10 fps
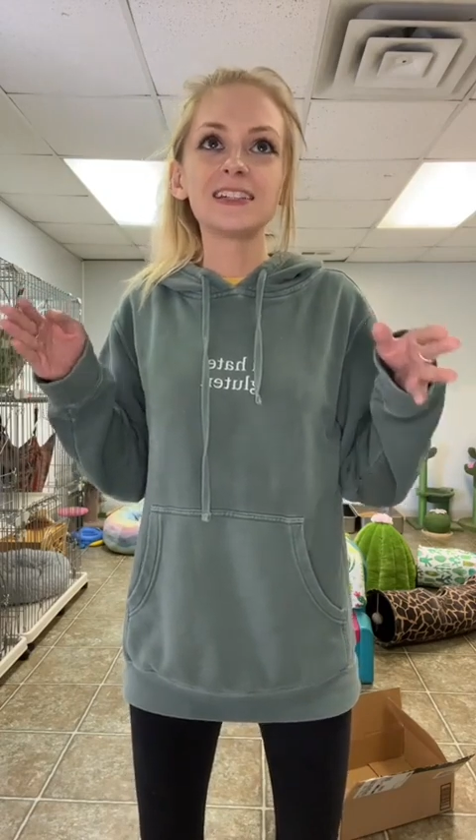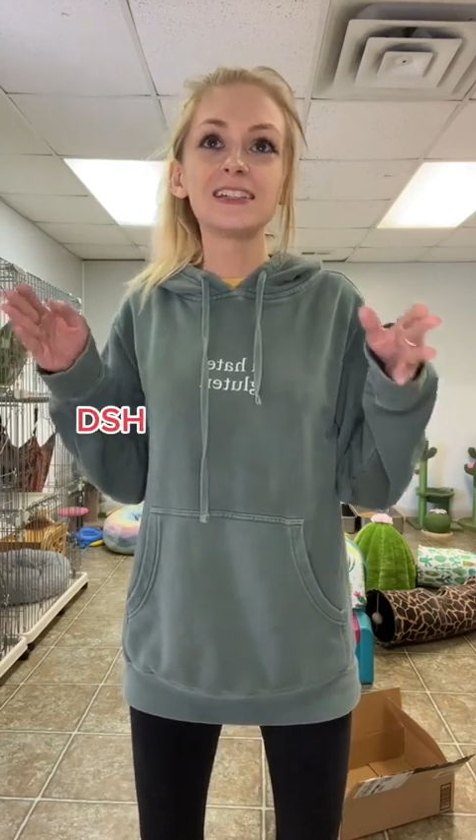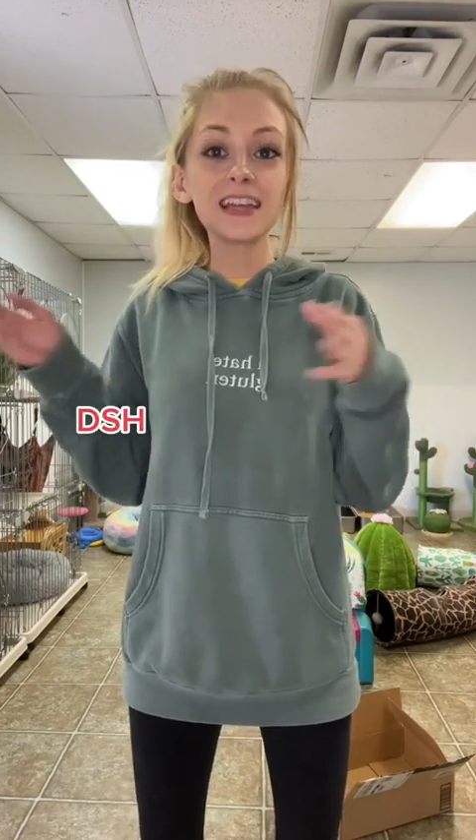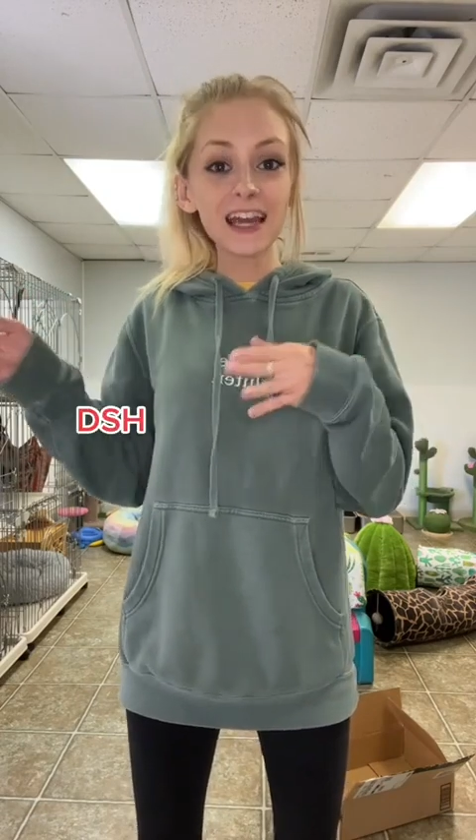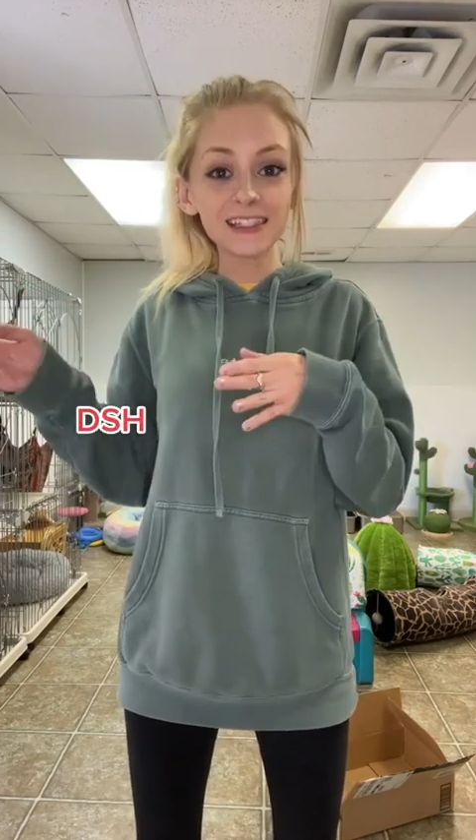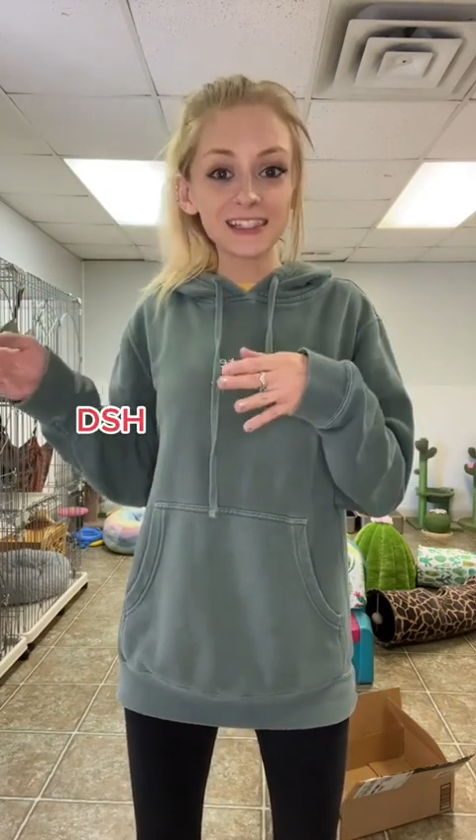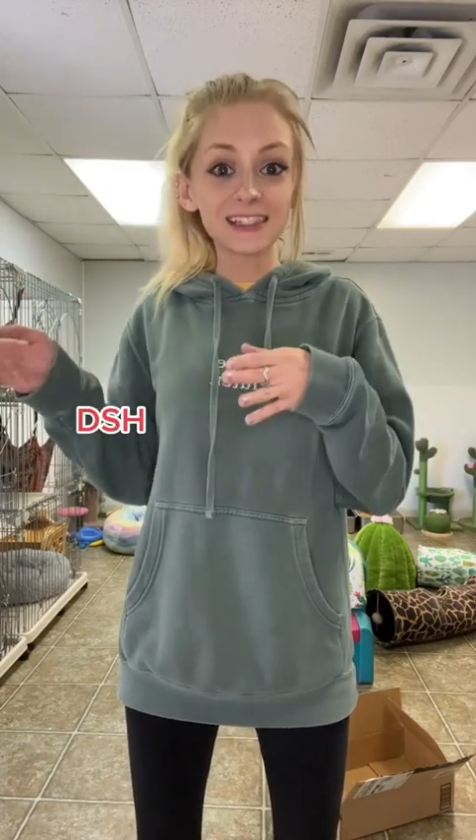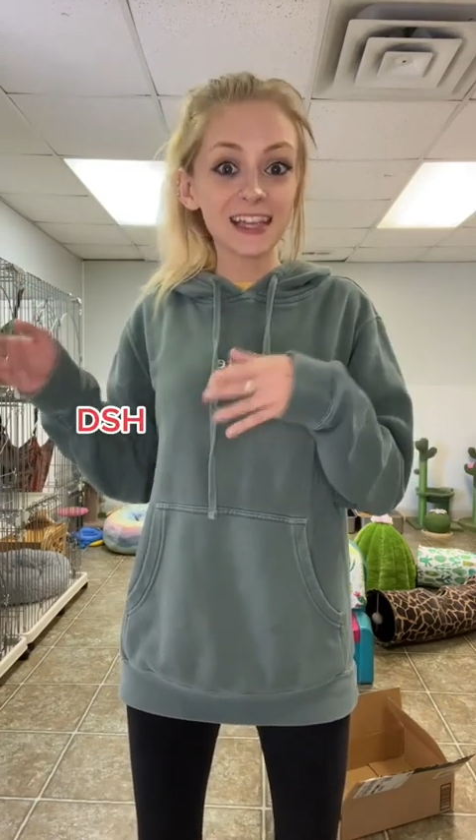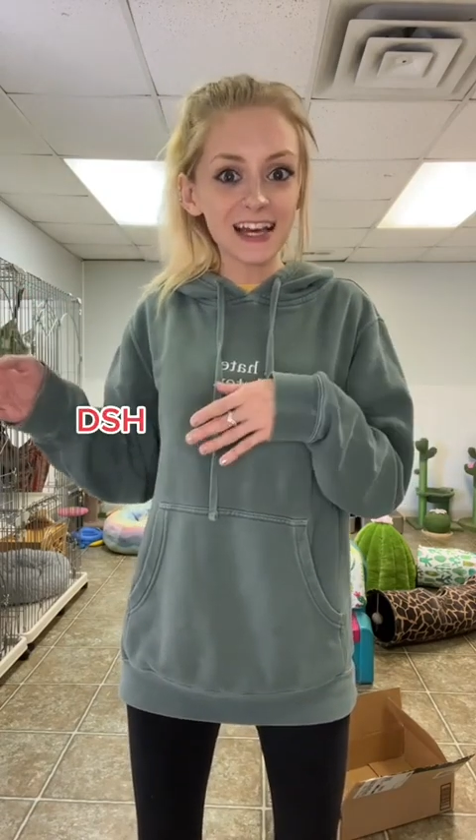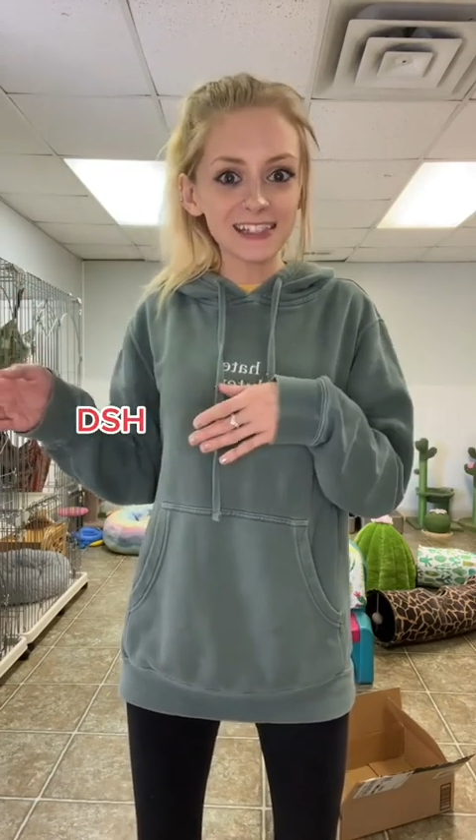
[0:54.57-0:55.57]

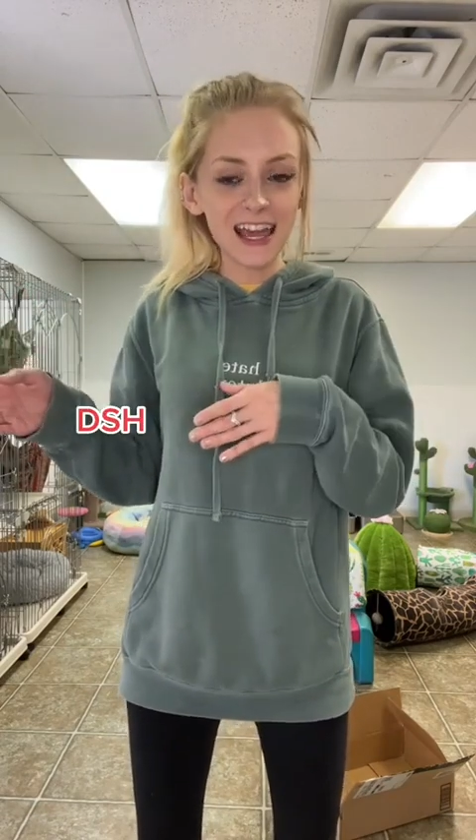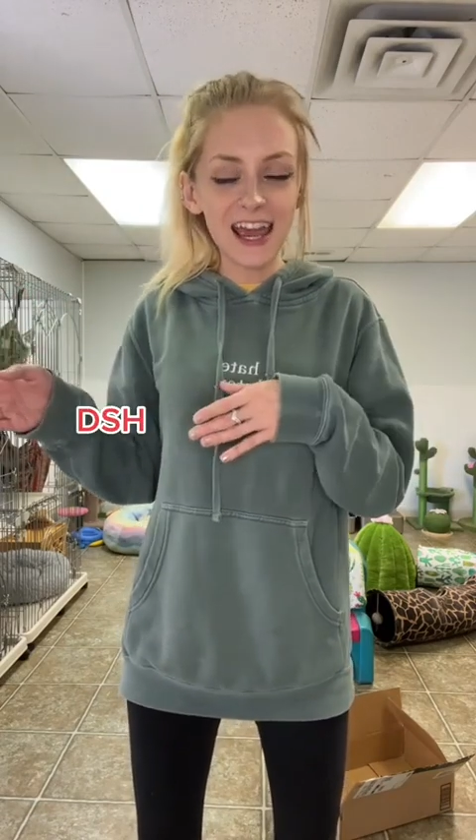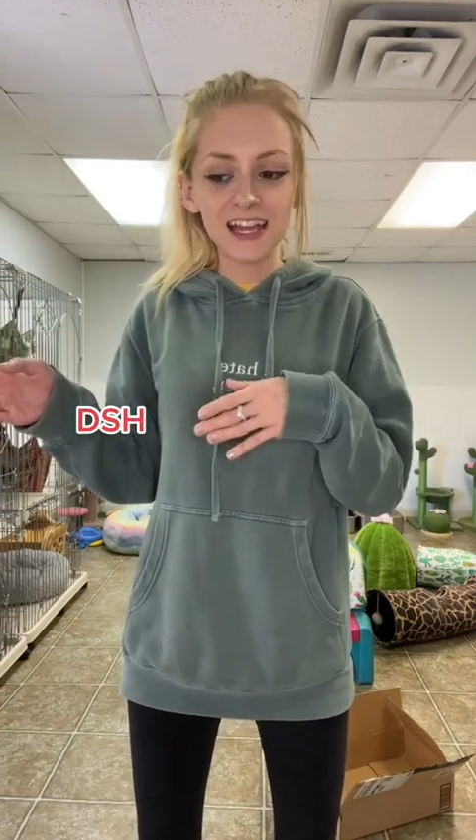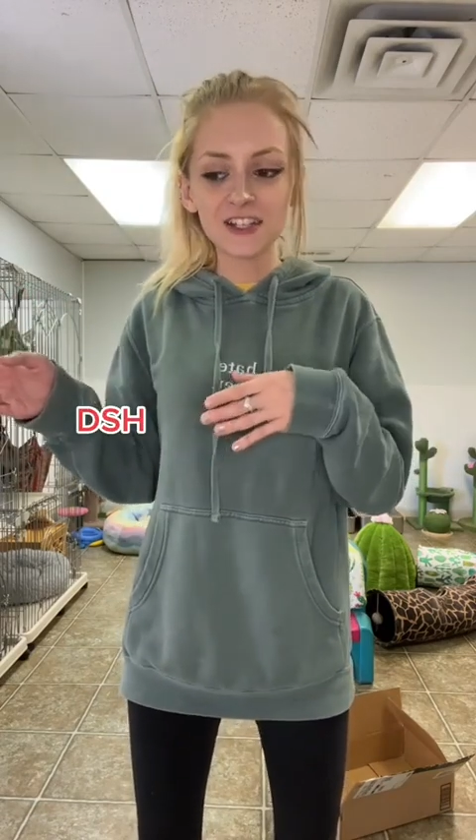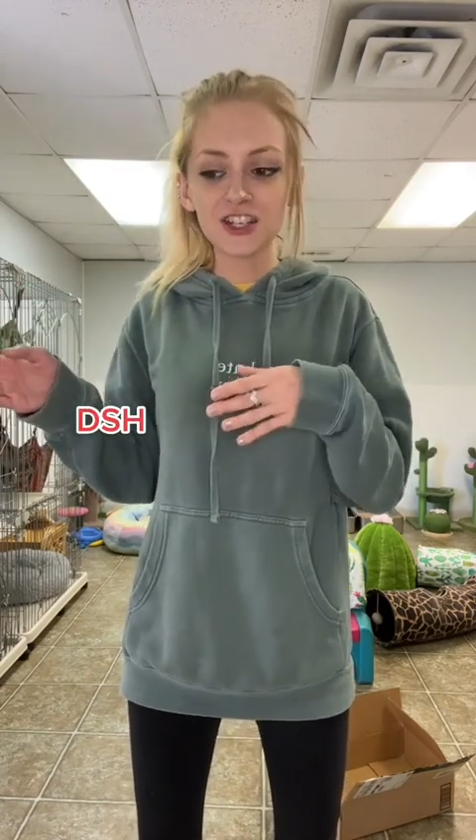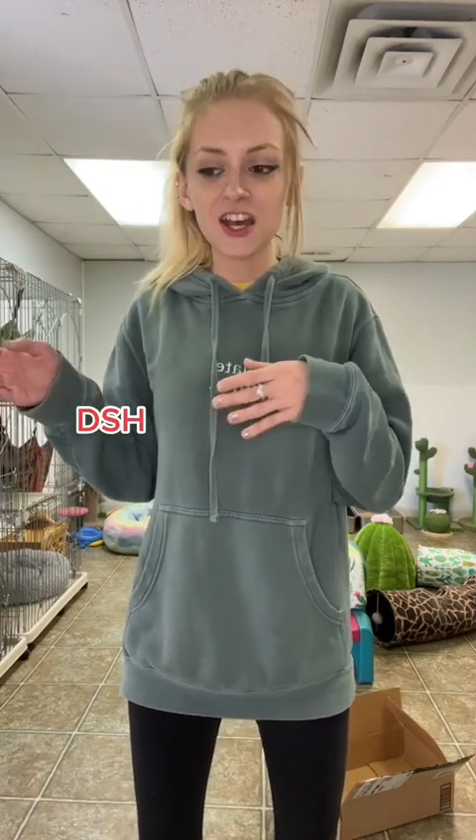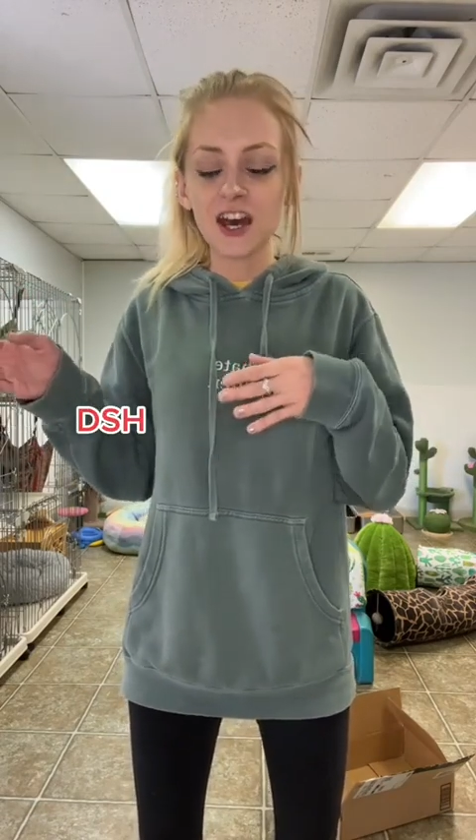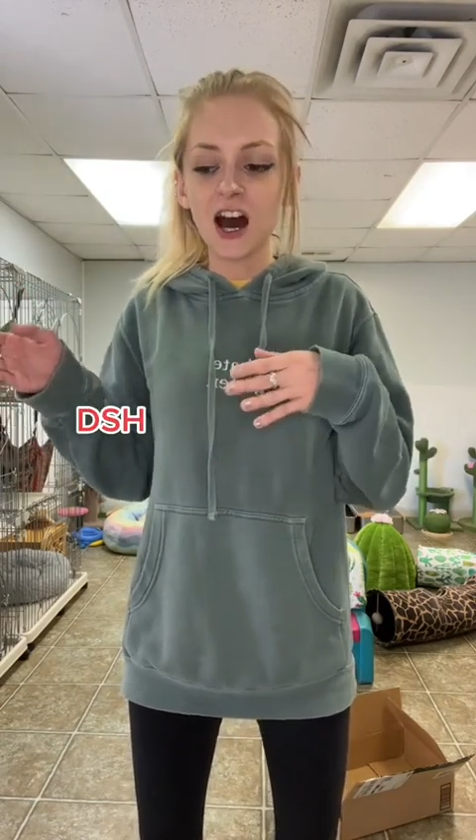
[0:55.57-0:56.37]
DSH,